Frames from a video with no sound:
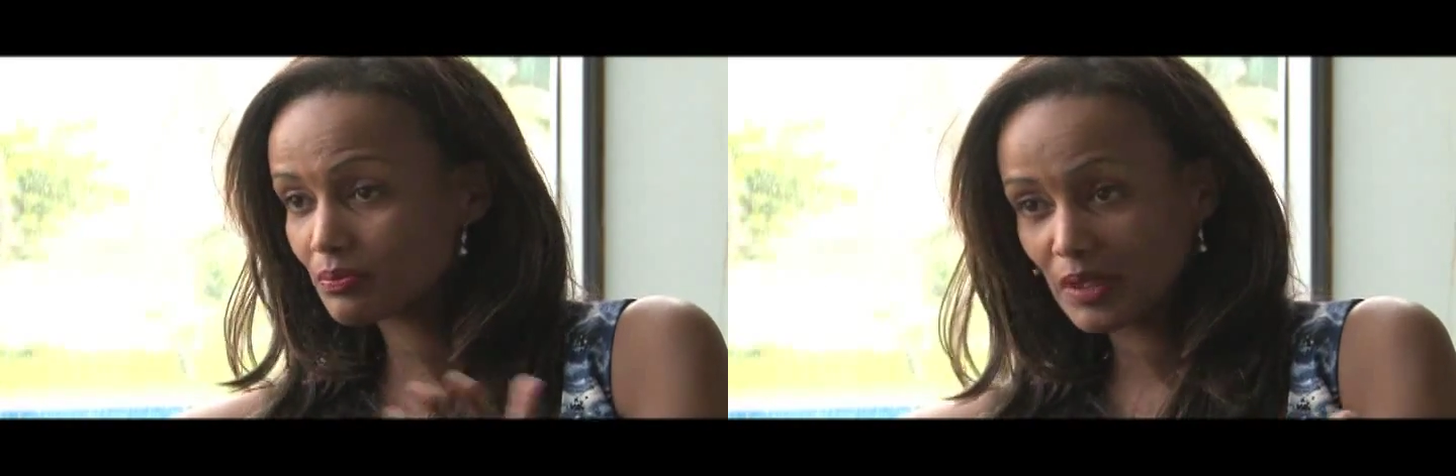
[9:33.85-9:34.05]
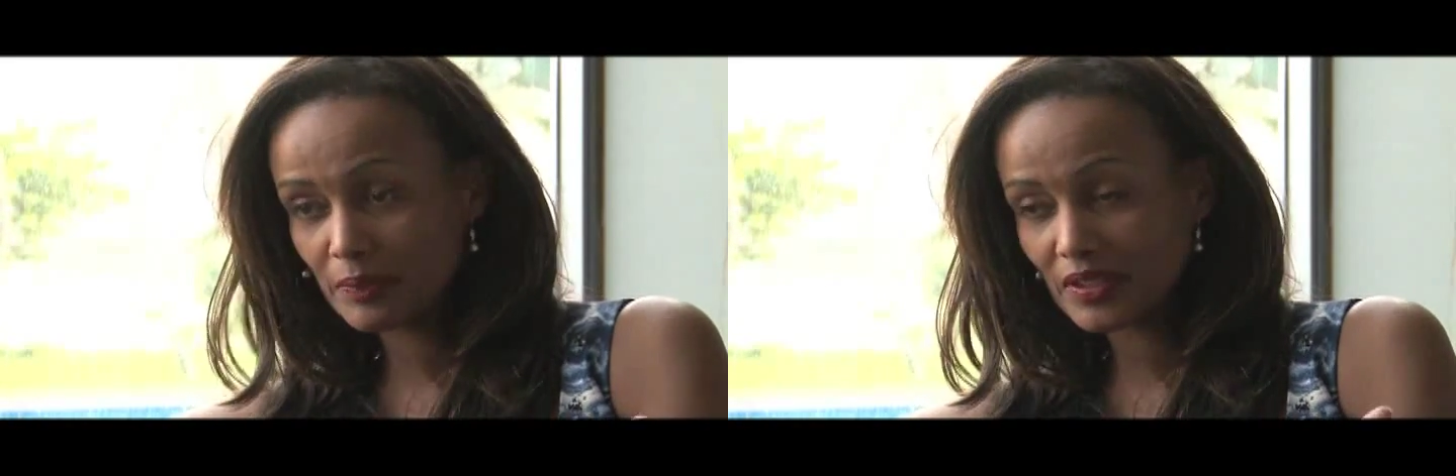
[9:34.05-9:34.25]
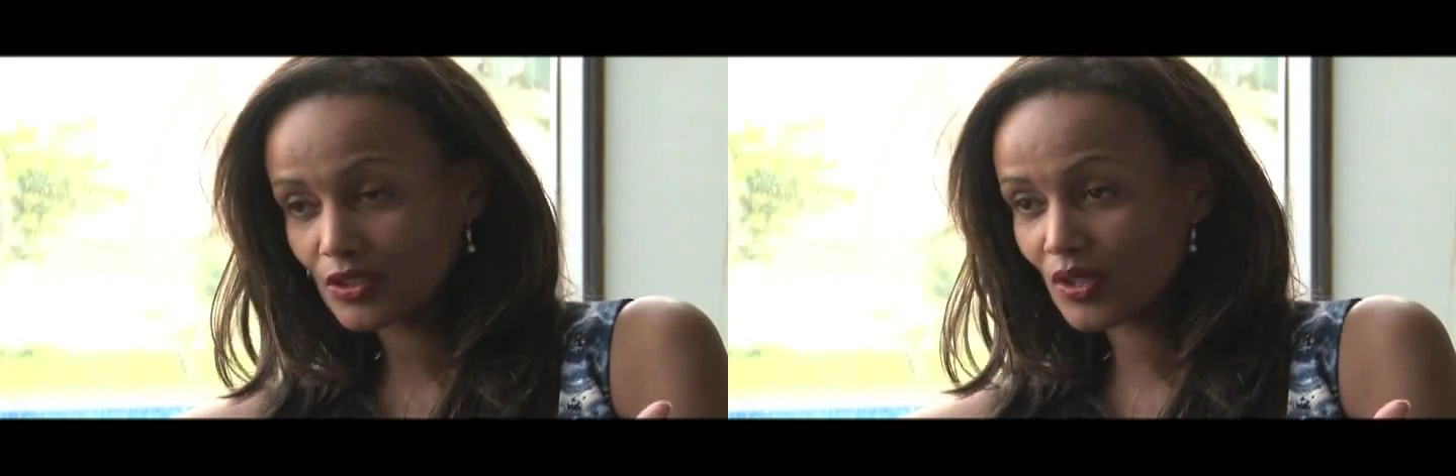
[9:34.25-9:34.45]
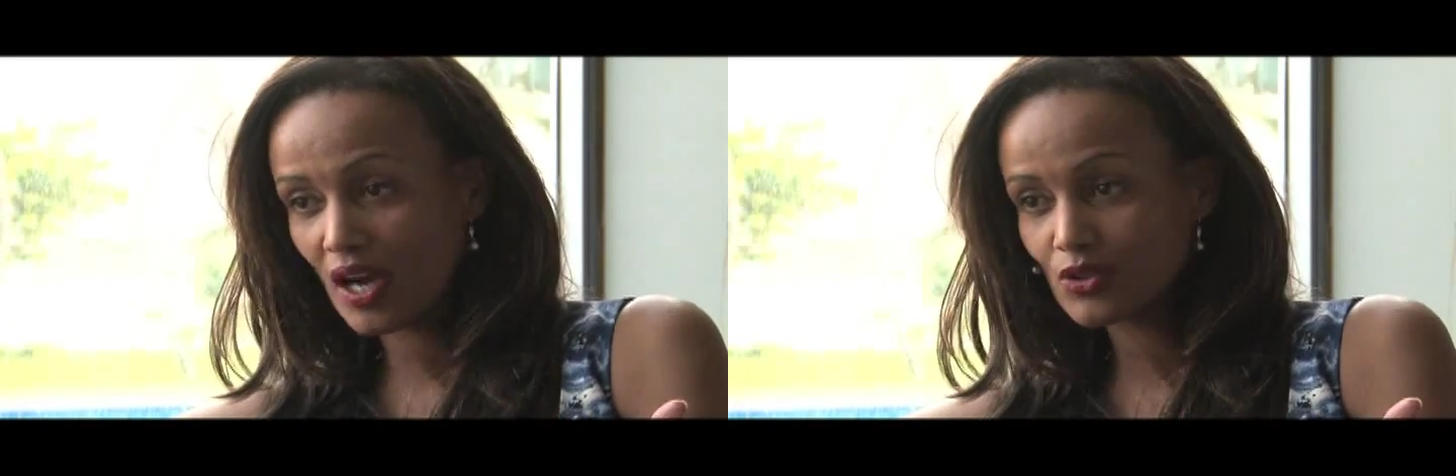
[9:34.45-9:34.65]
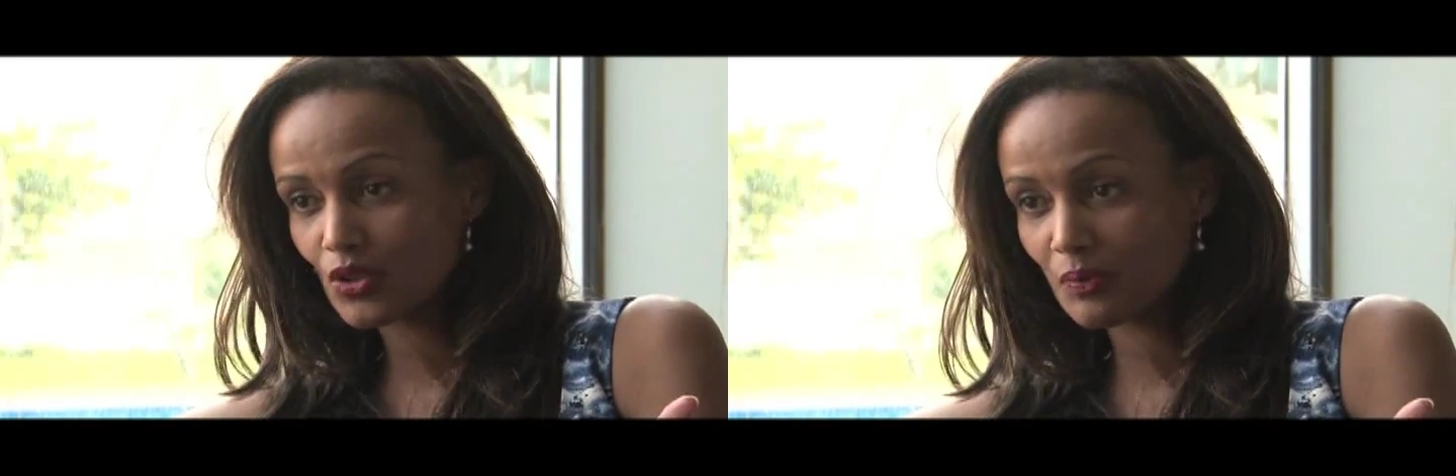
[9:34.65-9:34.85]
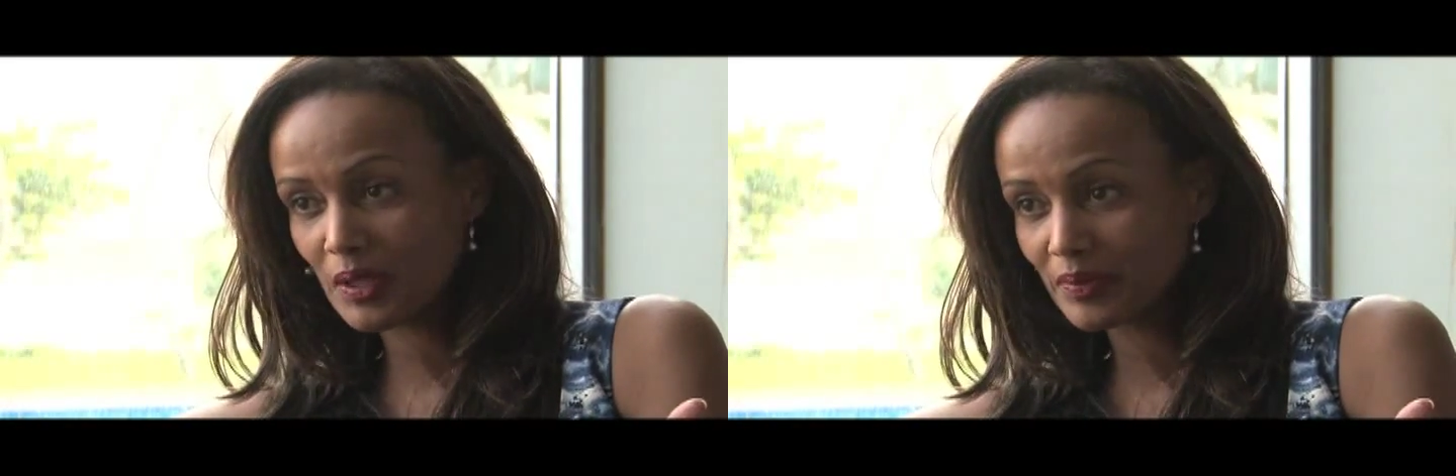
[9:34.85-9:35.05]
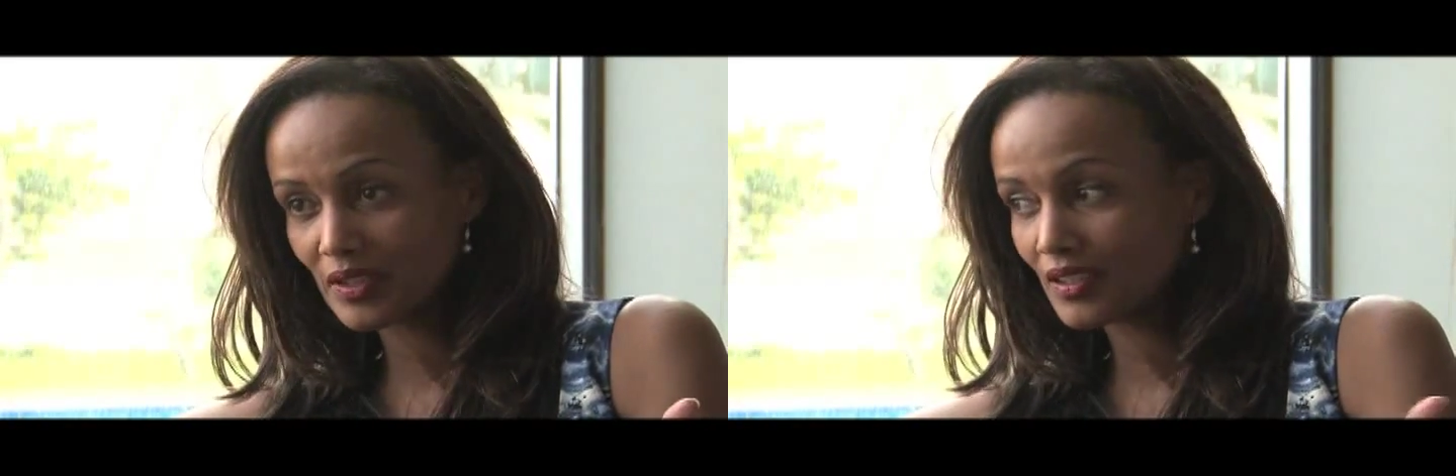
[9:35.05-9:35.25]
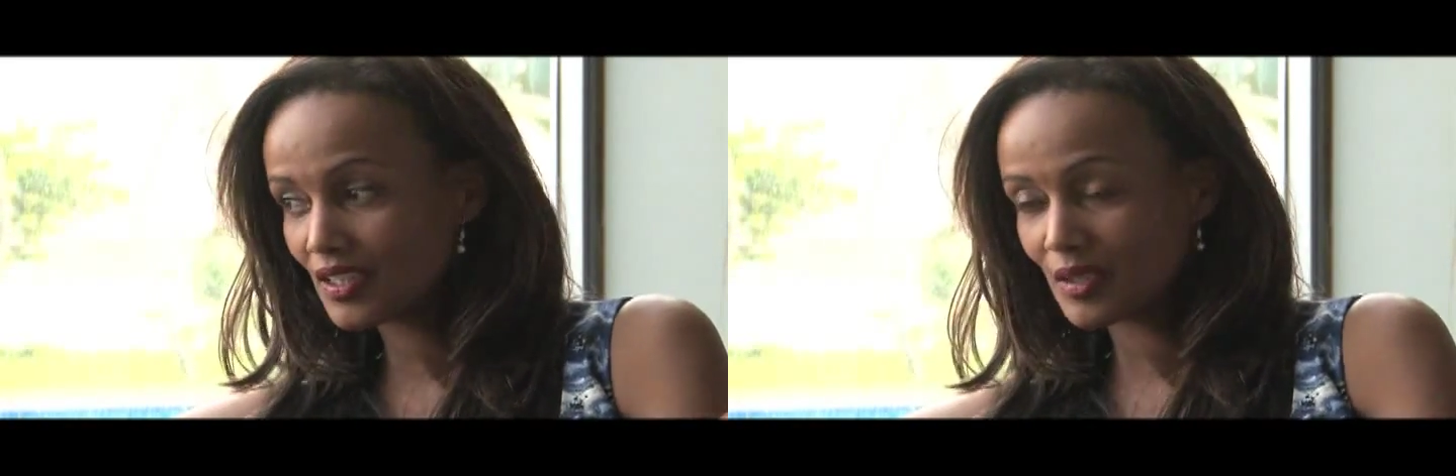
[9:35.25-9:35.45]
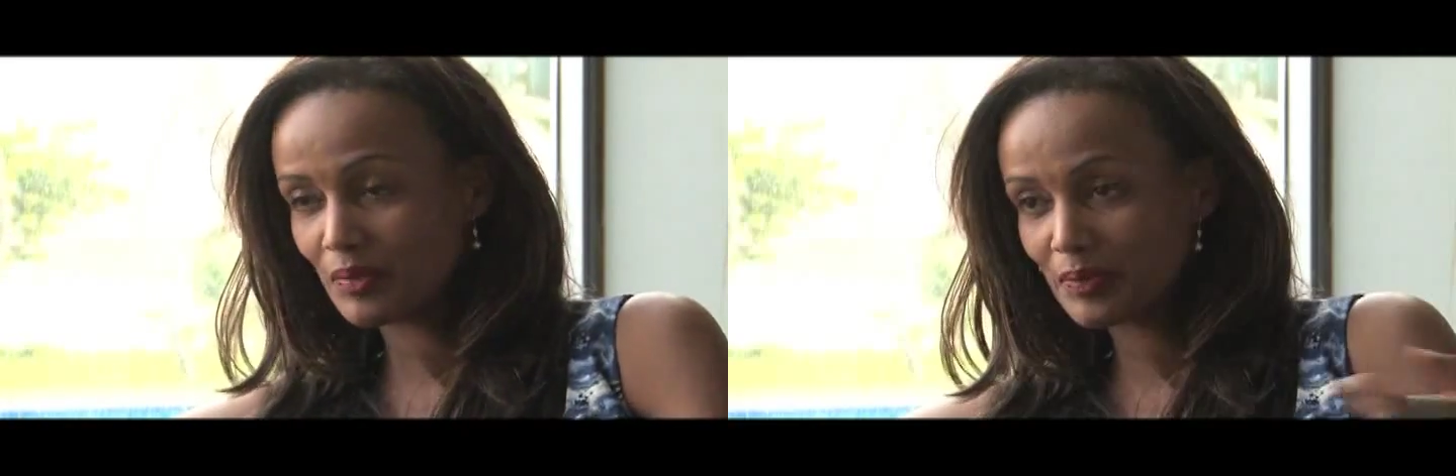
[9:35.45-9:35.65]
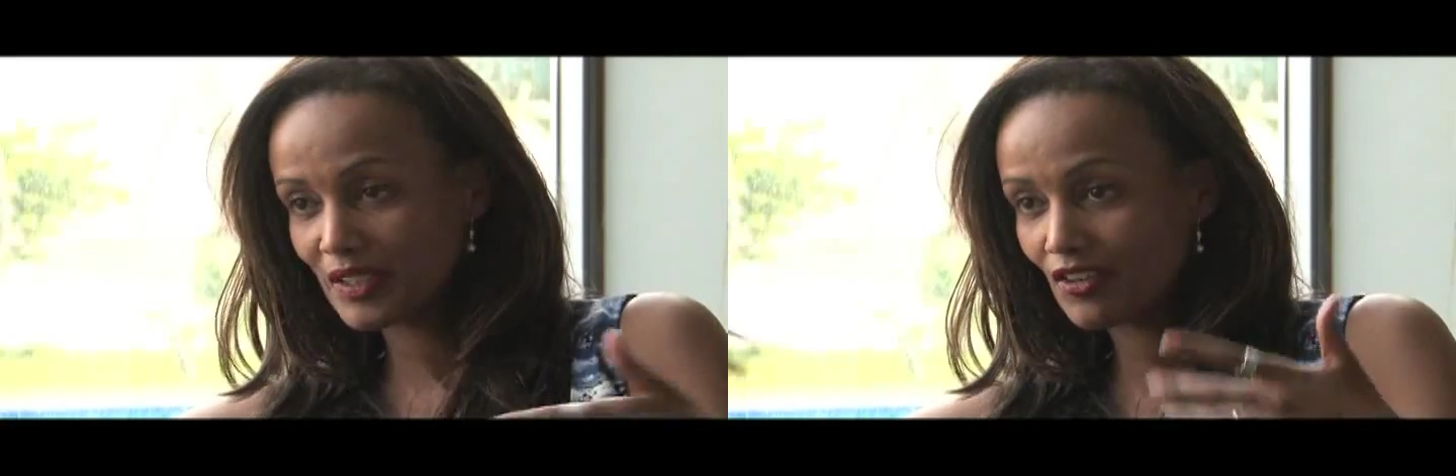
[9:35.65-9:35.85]
people, you count on people, the
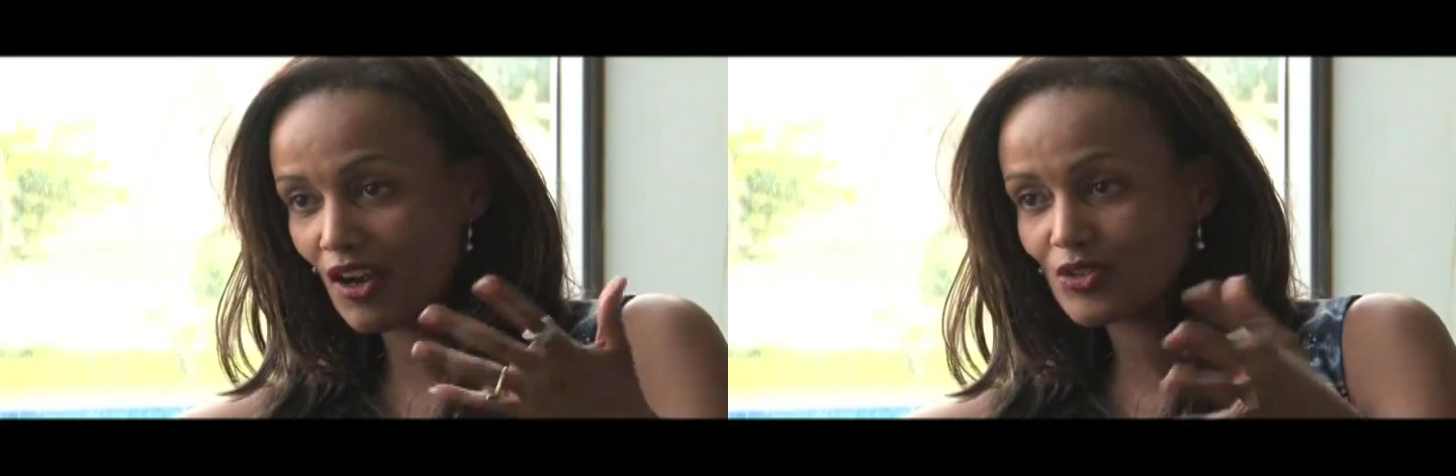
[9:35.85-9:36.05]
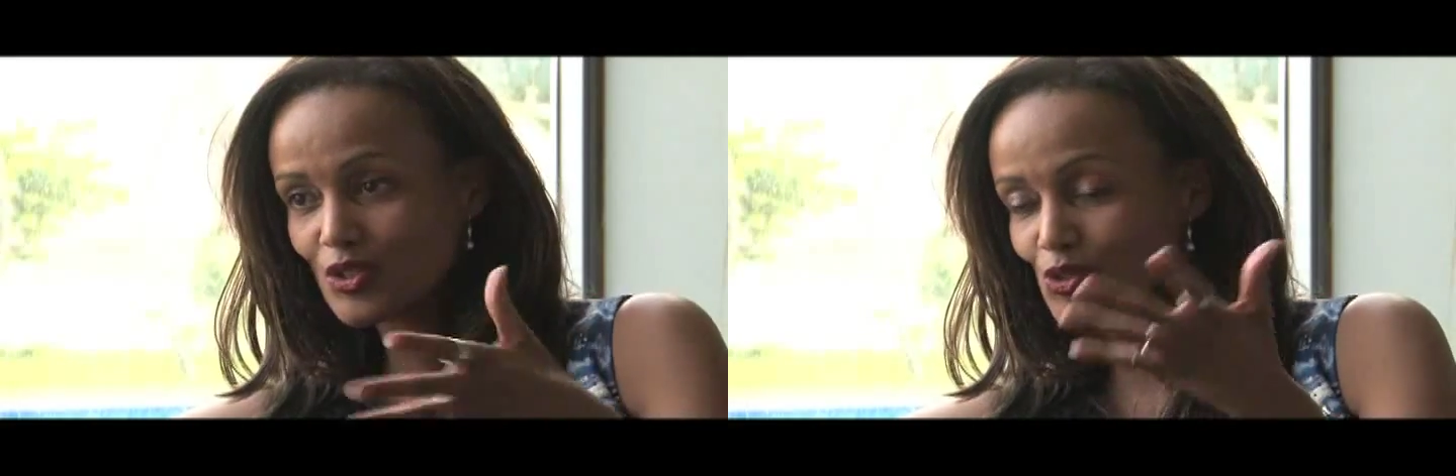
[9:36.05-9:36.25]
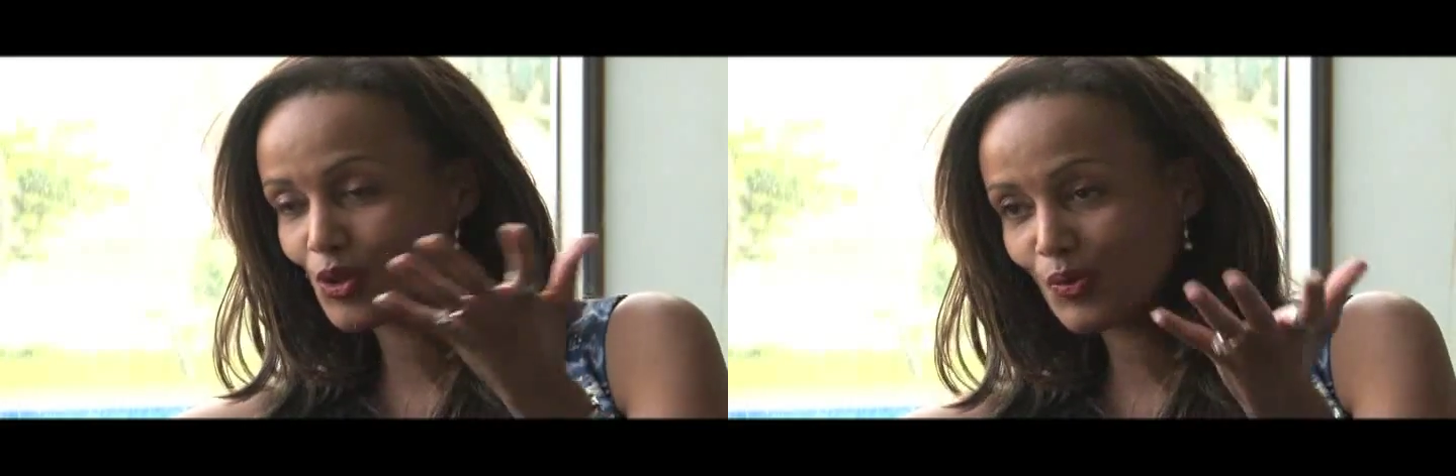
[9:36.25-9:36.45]
people around you,